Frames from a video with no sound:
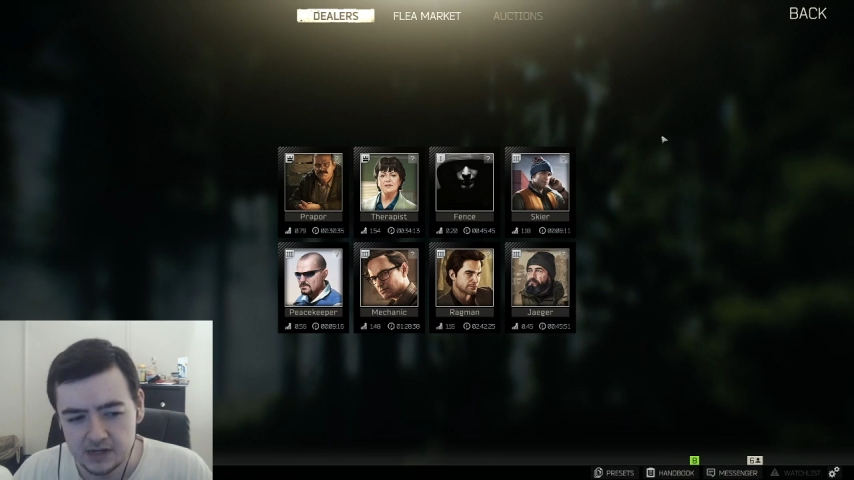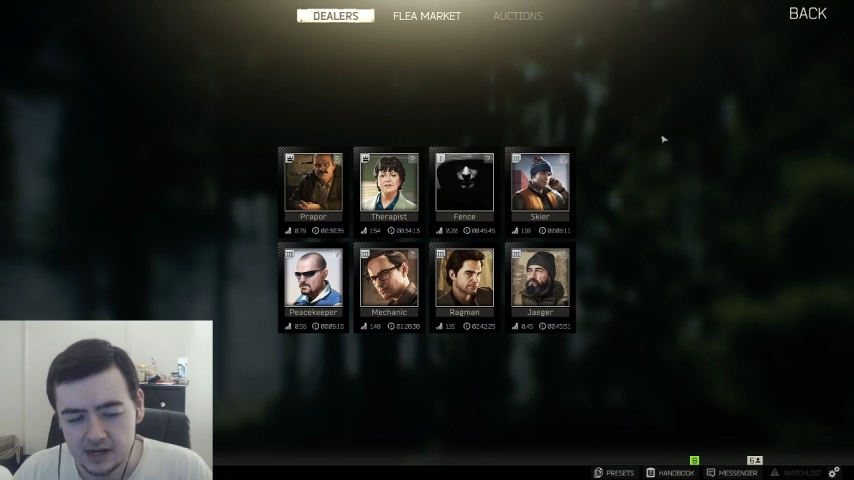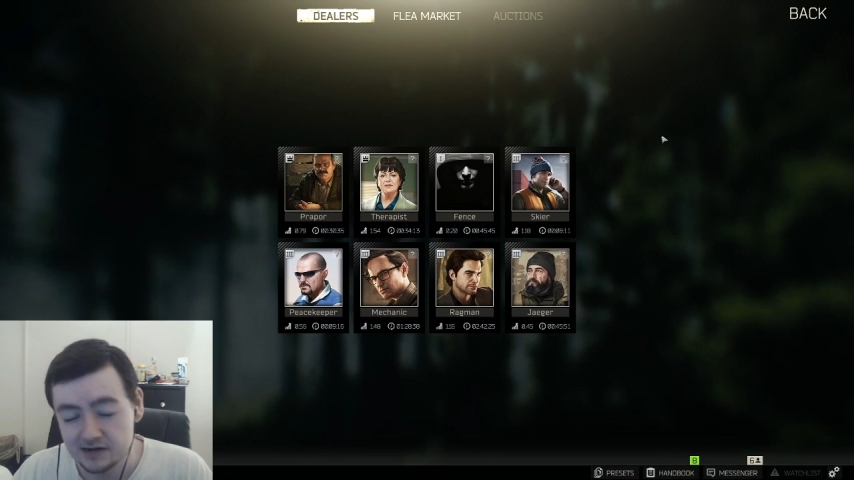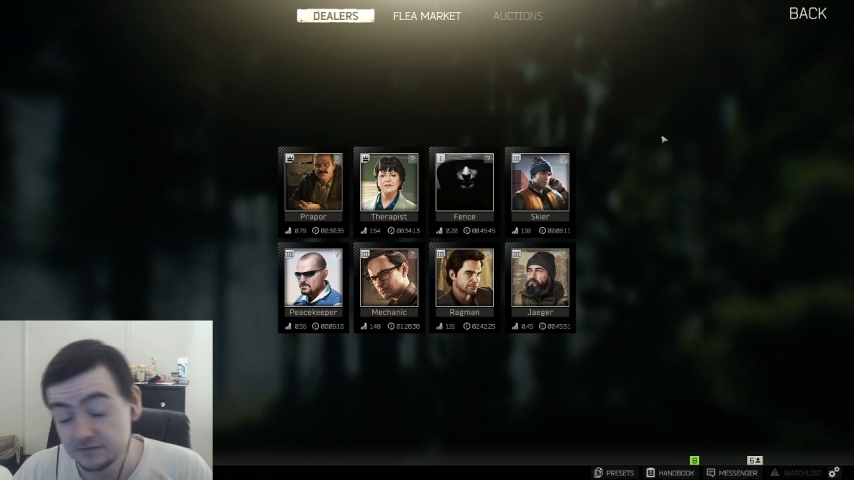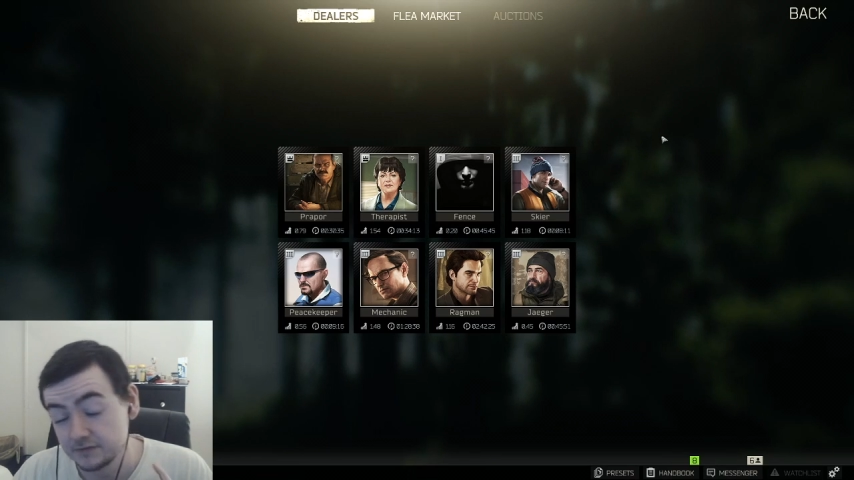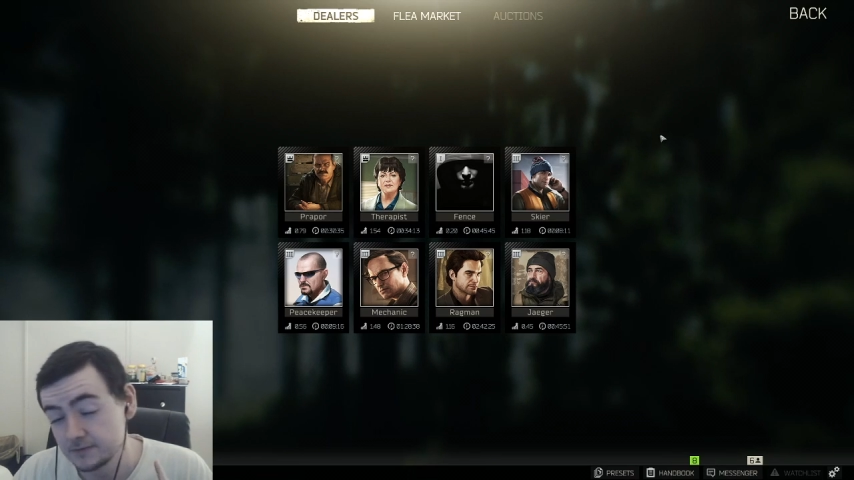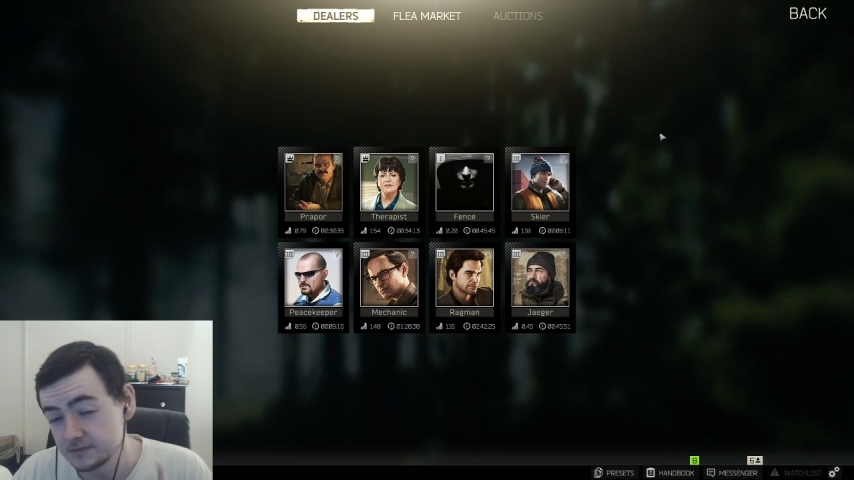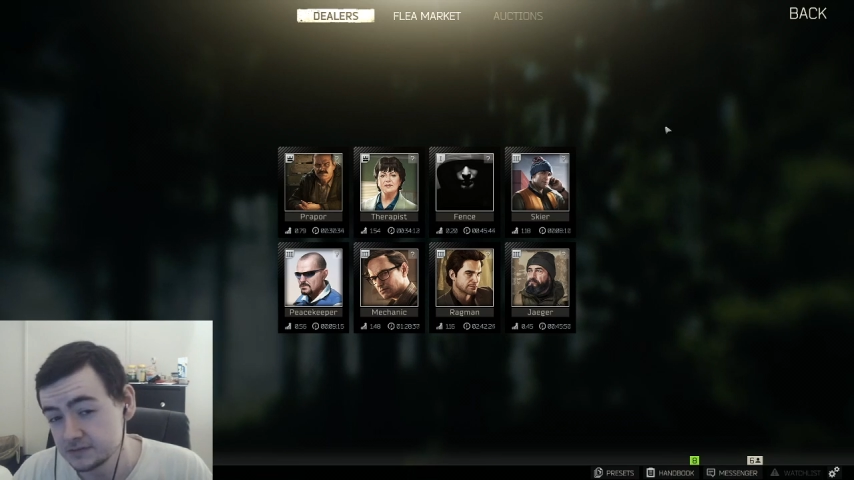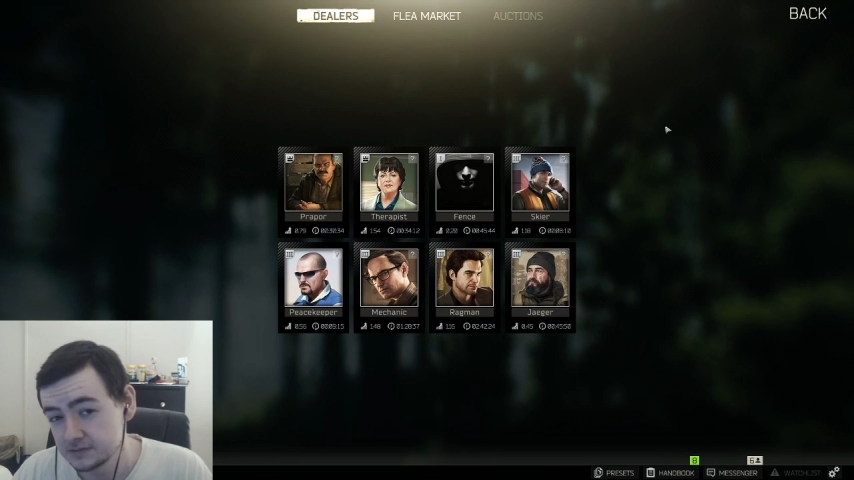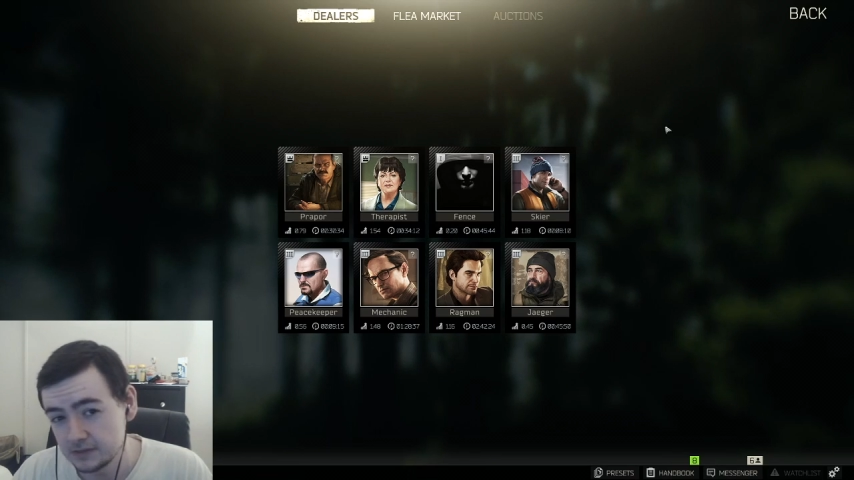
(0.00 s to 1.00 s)
However, there
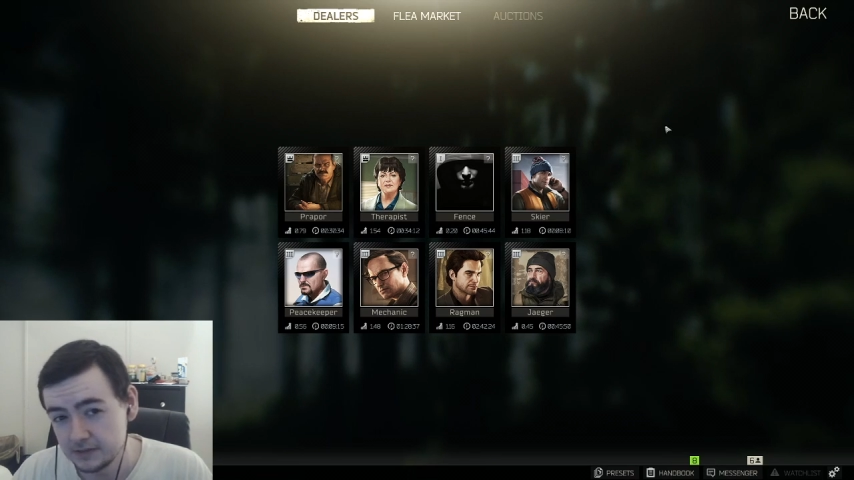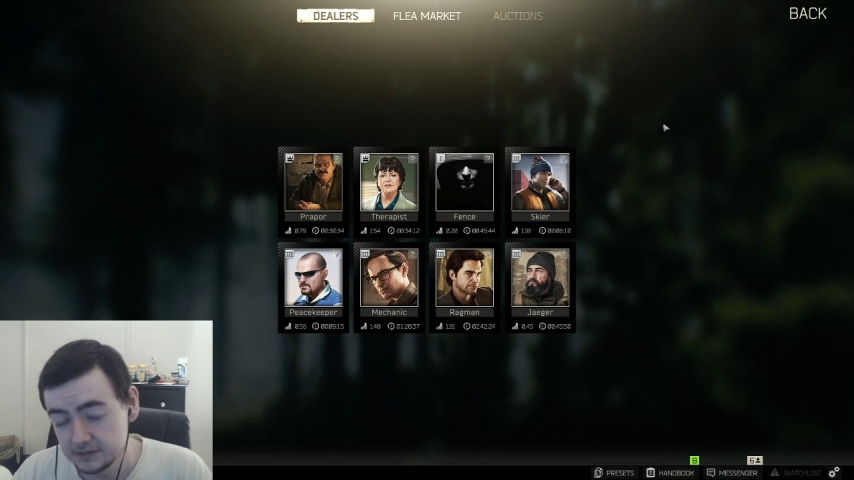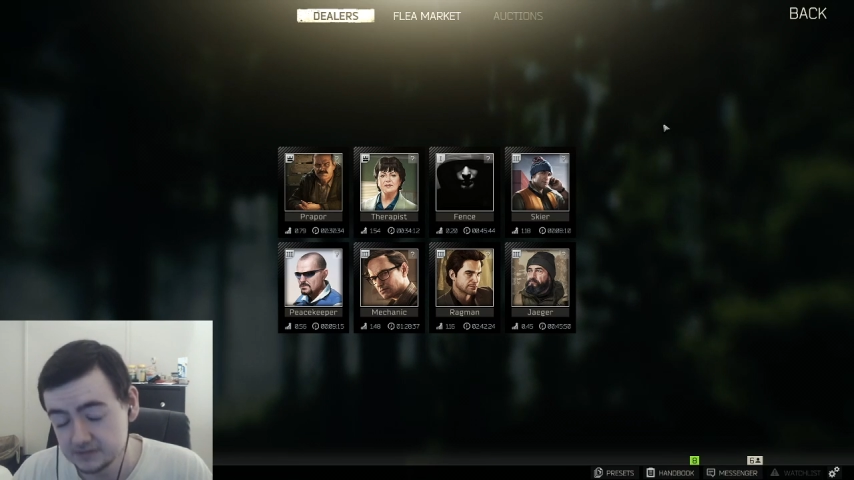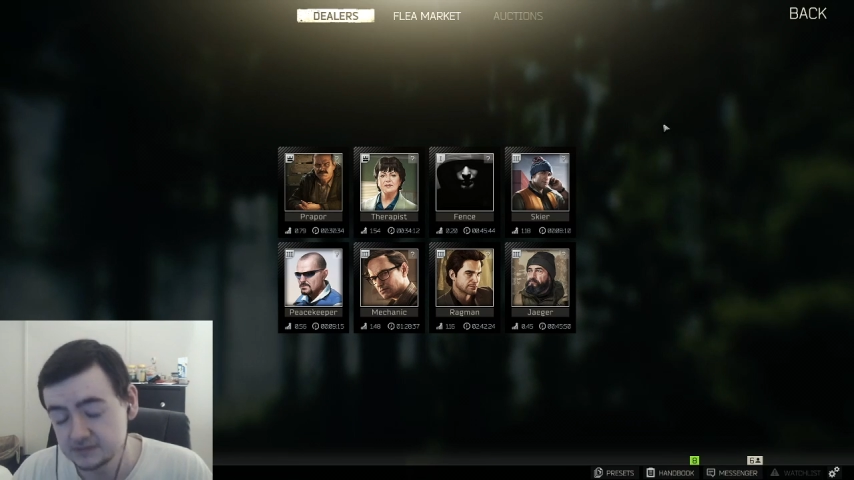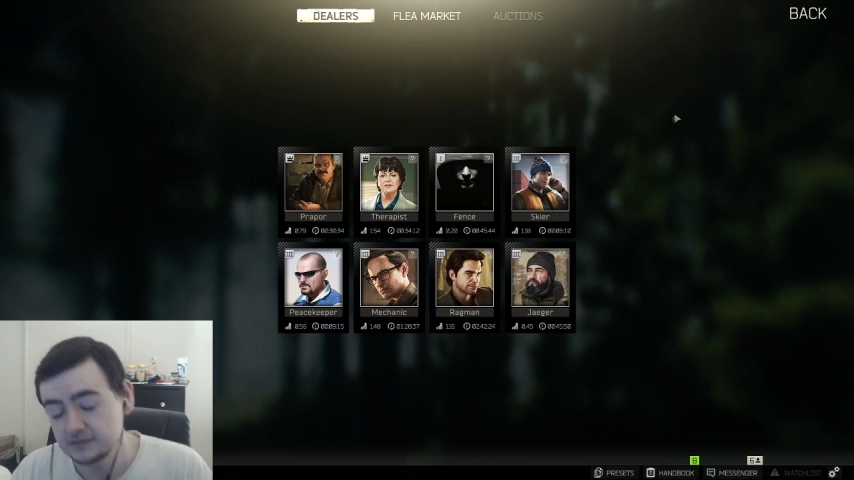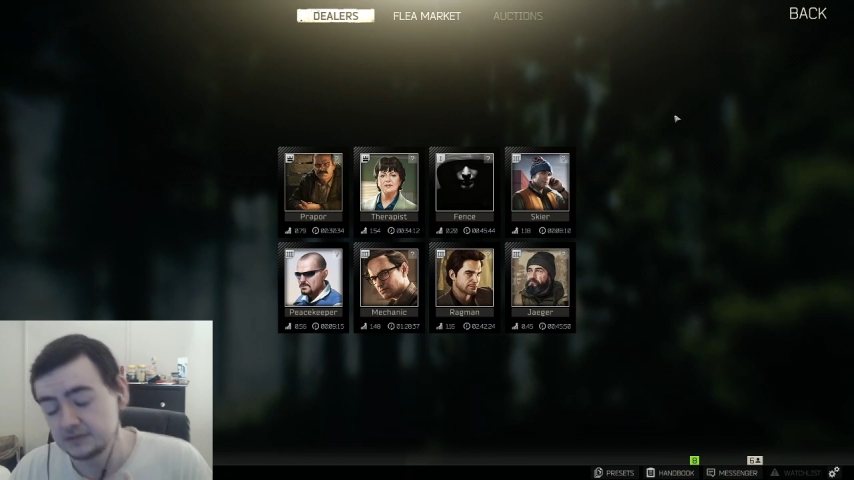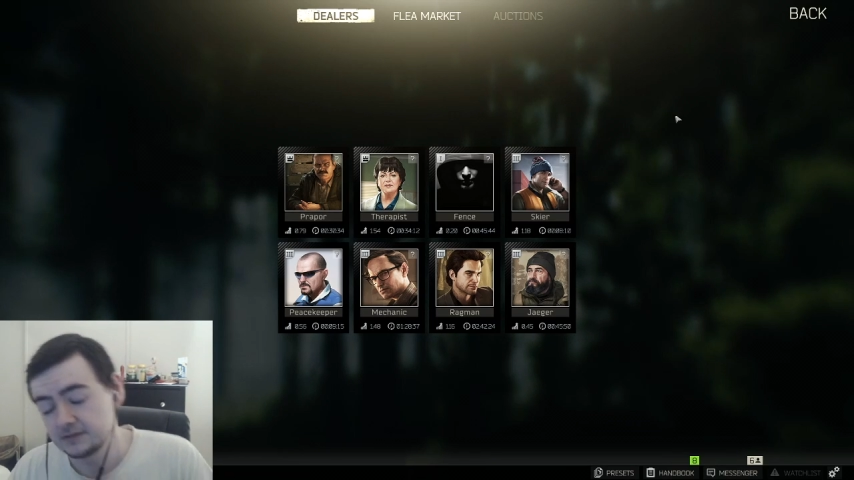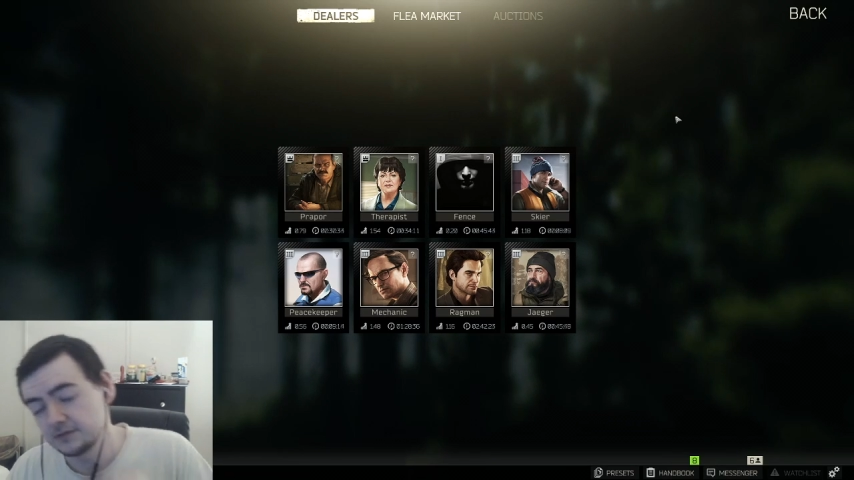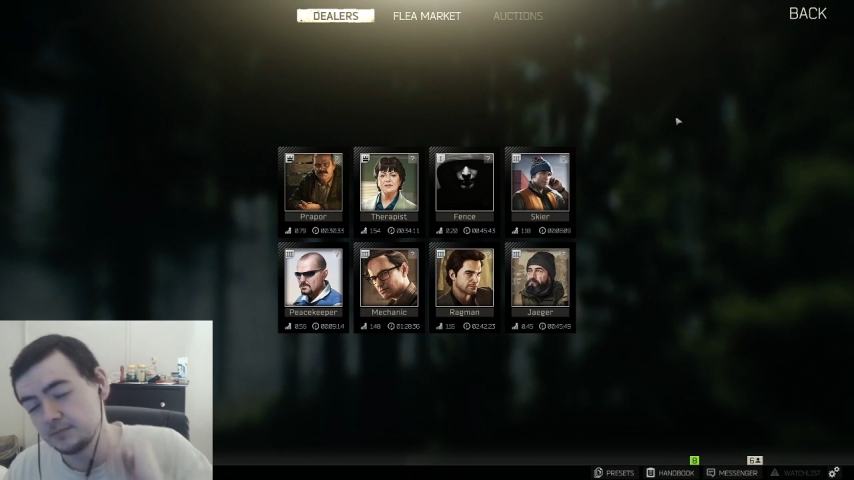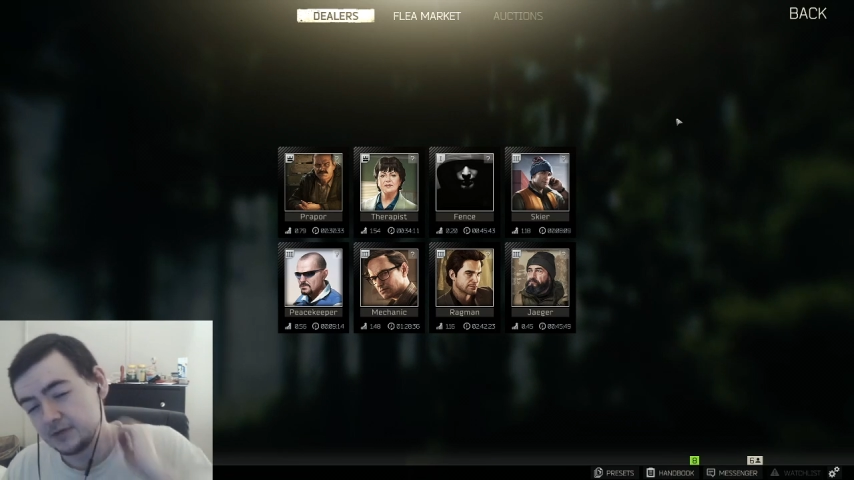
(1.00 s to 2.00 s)
is
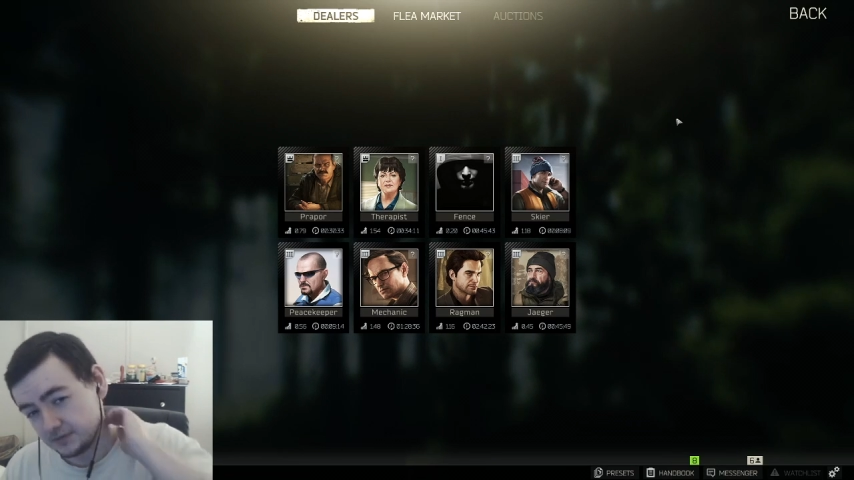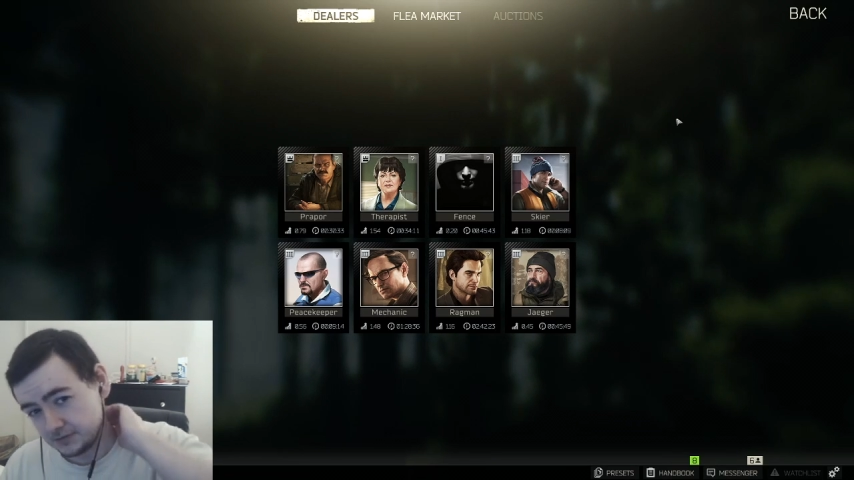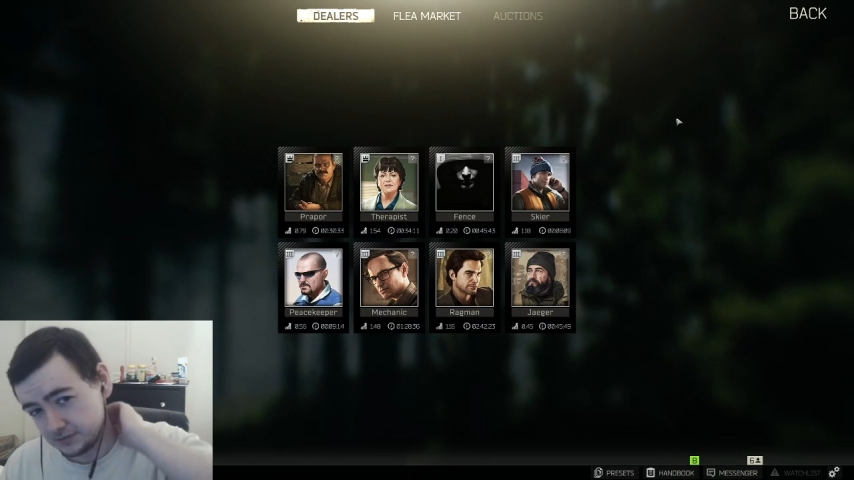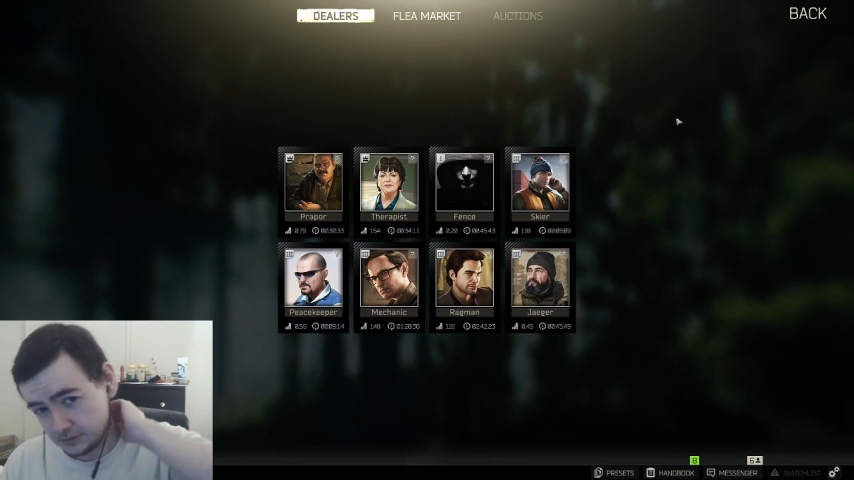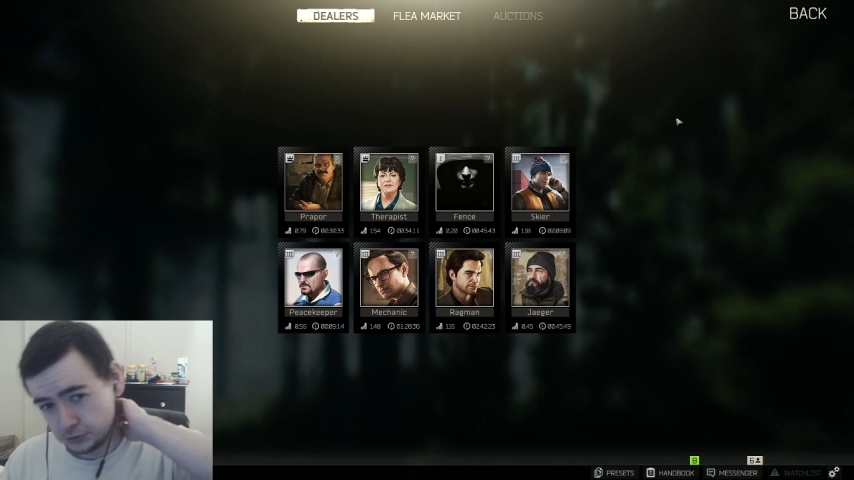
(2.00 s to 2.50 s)
another method